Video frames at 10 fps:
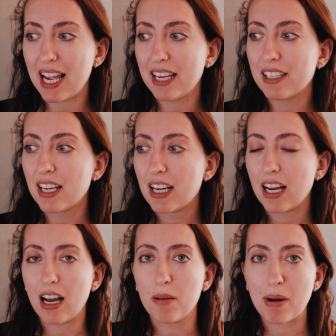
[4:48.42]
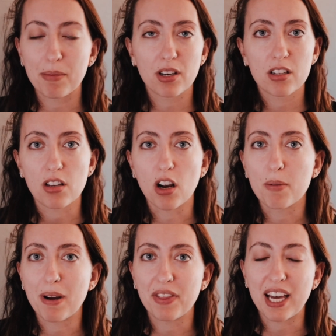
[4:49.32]
And um, I'm going to talk
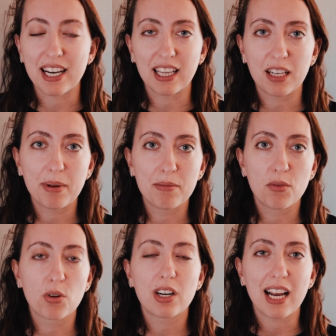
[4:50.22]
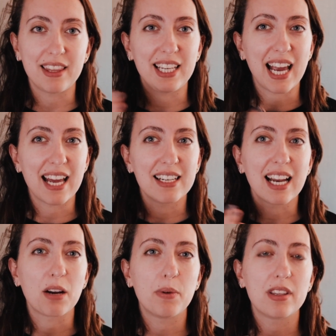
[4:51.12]
about that a little bit more at the end,
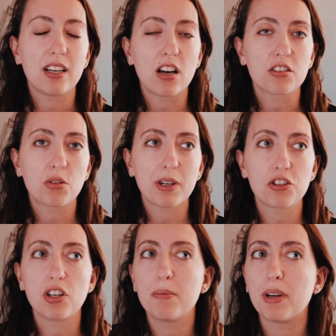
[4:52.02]
like with the last question.